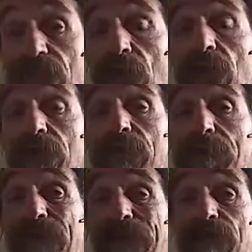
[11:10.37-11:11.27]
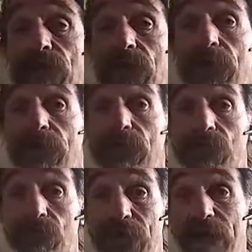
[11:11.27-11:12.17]
all depend on
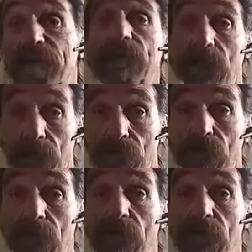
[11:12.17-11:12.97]
revenue